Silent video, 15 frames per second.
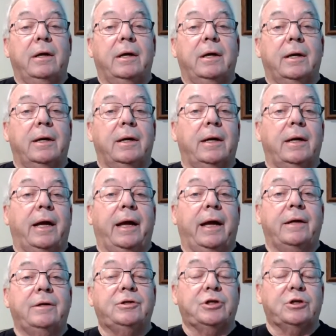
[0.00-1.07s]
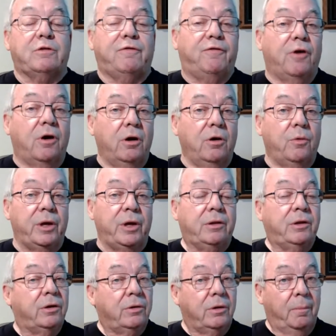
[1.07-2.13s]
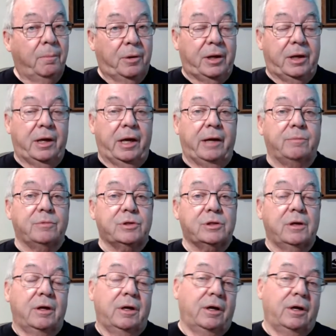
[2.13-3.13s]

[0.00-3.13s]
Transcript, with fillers: uh, and just following the Olympic Games.